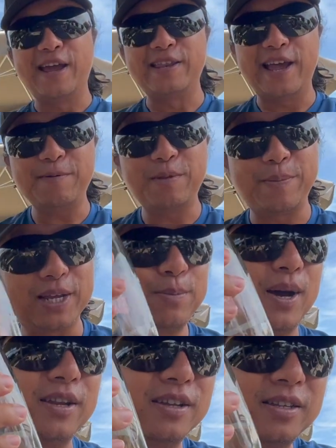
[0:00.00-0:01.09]
And then the best
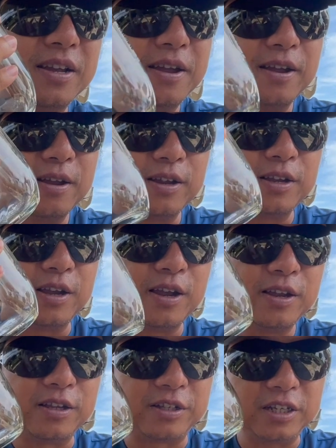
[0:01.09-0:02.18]
part is,
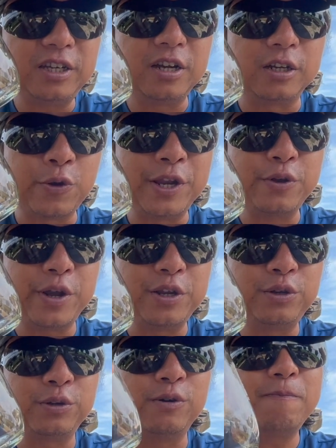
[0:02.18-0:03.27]
this year,
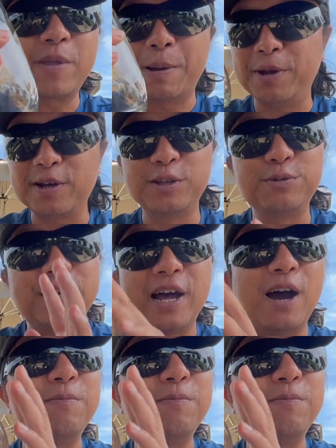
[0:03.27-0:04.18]
2022, I'm not going to do it now